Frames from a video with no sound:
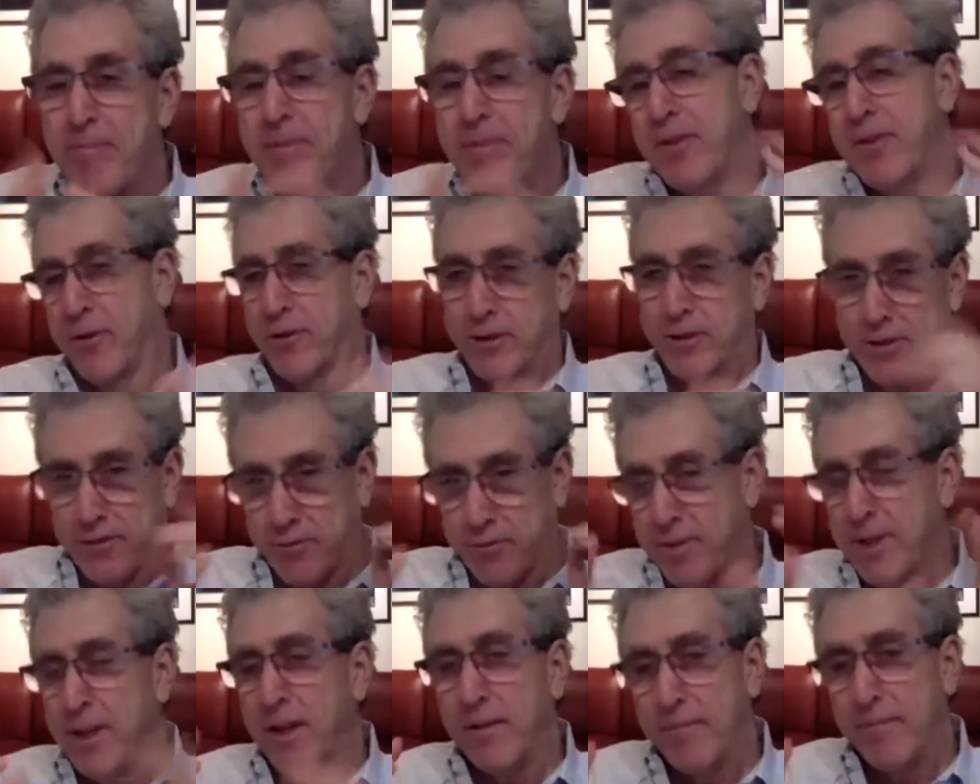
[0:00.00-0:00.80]
there's
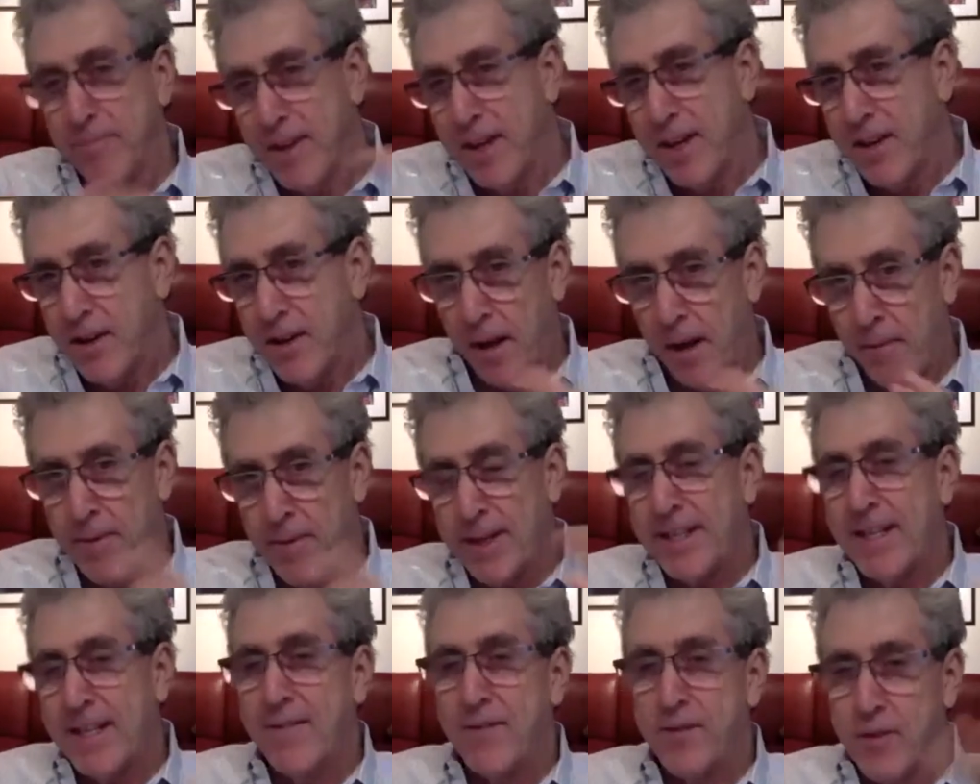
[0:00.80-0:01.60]
three, I'm gonna
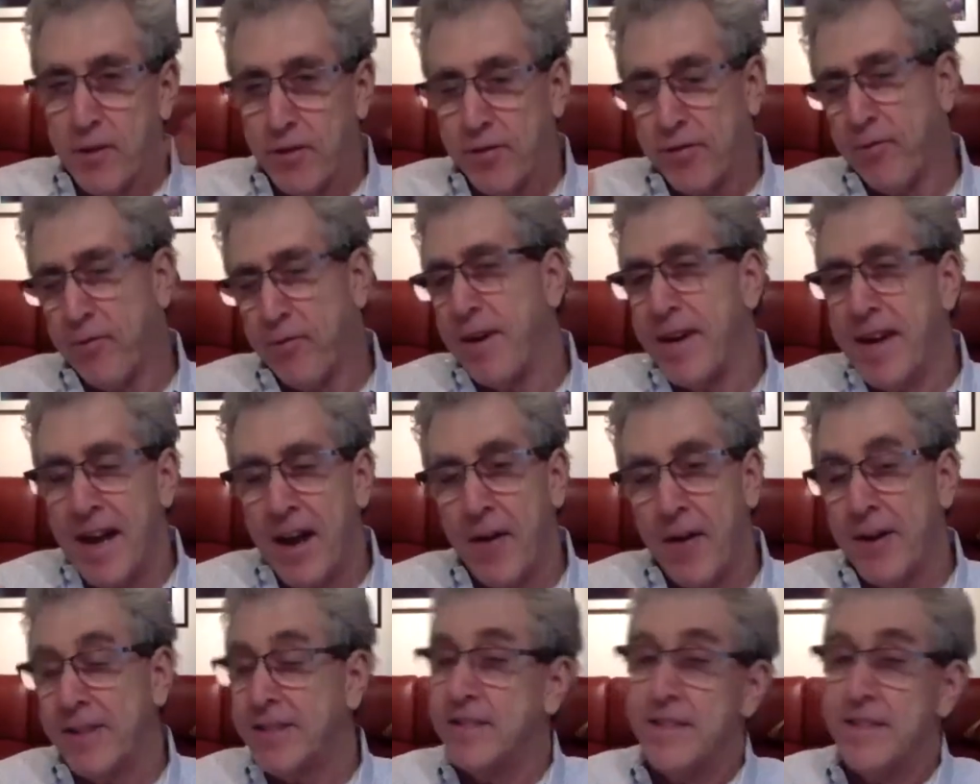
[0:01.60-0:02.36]
give you the 3 areas,